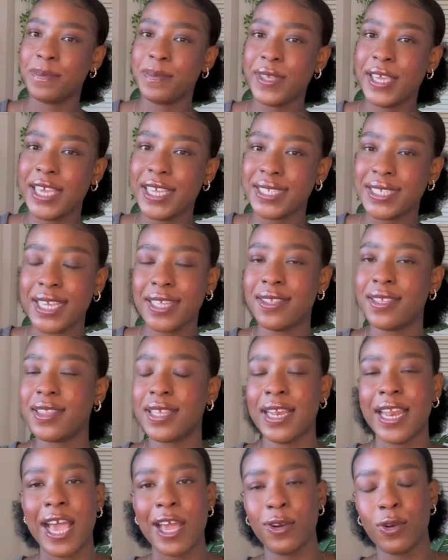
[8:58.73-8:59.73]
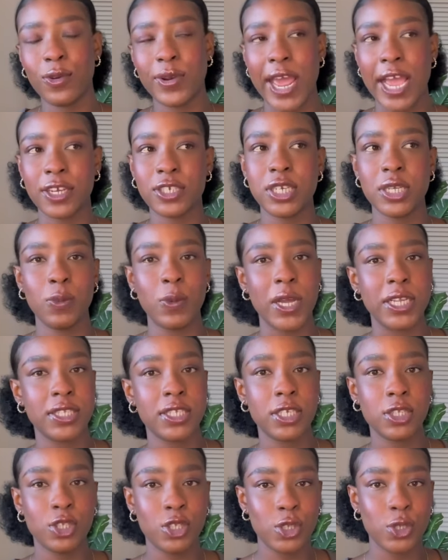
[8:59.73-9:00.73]
He said that the landlord actually
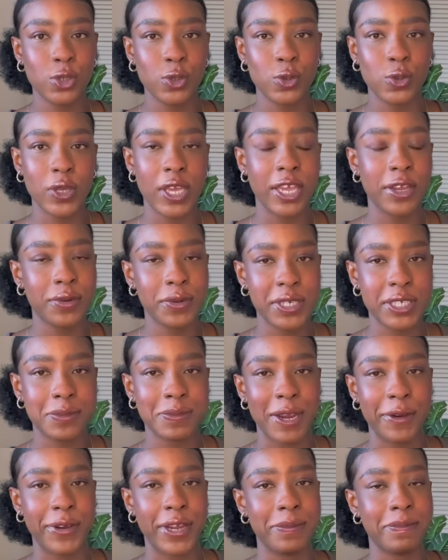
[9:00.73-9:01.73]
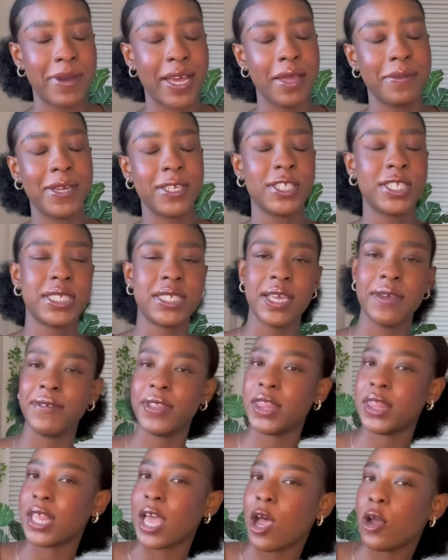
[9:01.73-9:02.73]
wanted to increase my rent by about
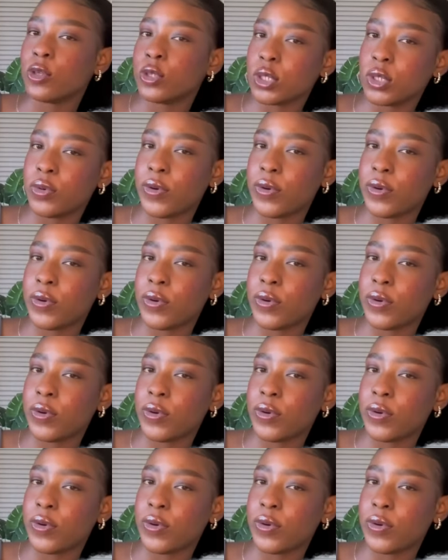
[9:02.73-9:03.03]
7,000